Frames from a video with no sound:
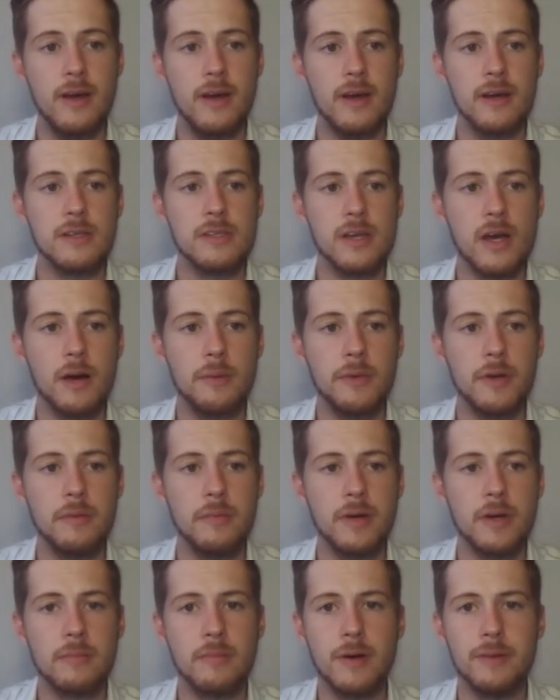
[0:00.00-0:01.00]
So I'm going to
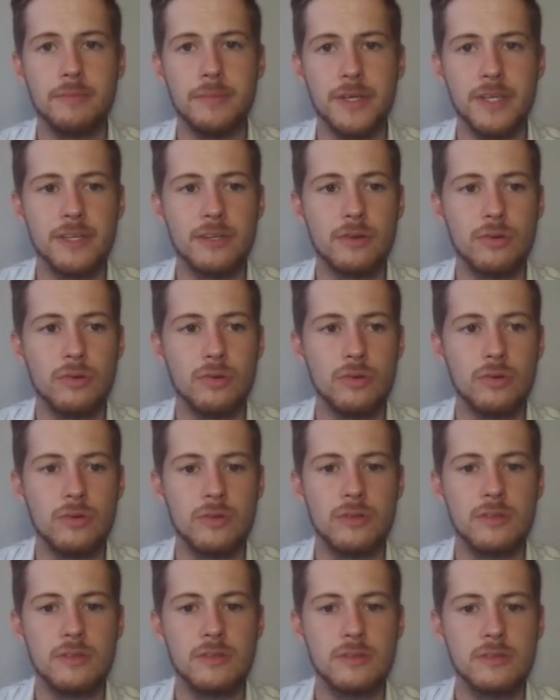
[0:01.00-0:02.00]
make my B chord
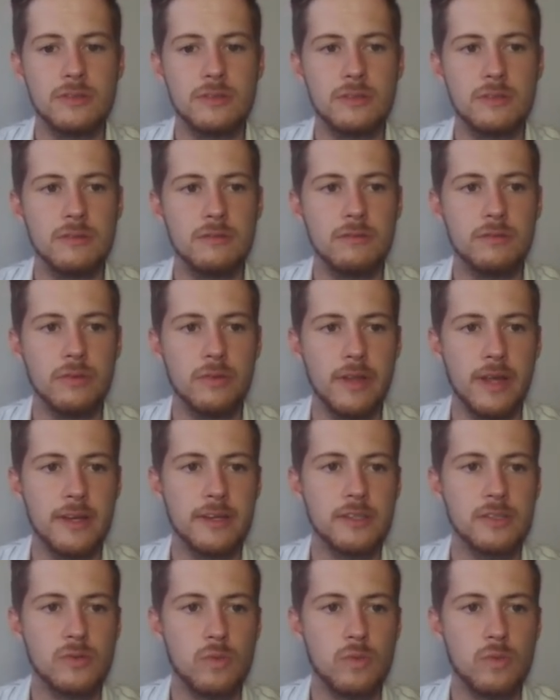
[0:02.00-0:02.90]
for that as